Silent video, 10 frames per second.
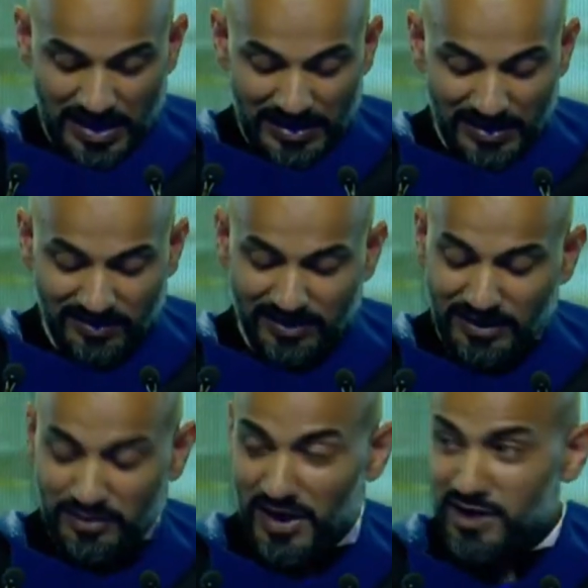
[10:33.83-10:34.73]
Little
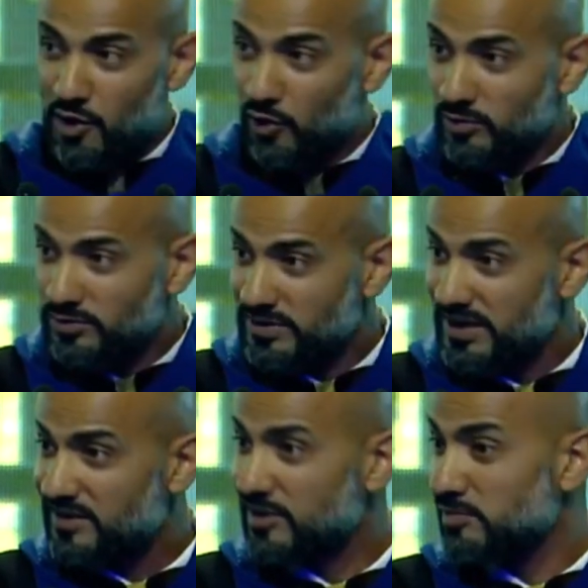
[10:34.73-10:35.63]
did they know,
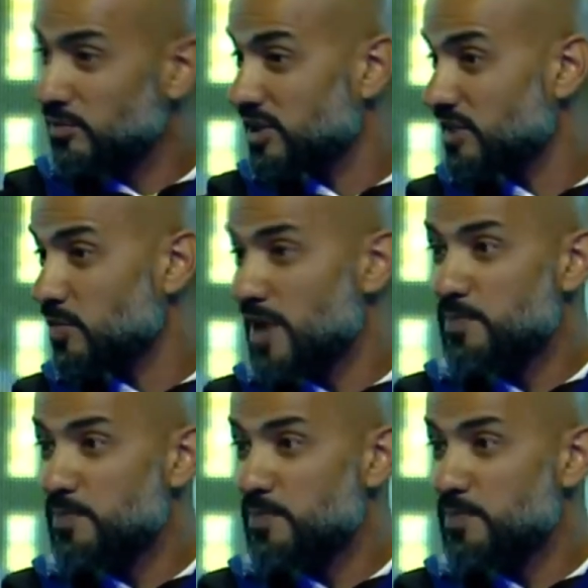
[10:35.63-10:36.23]
little did my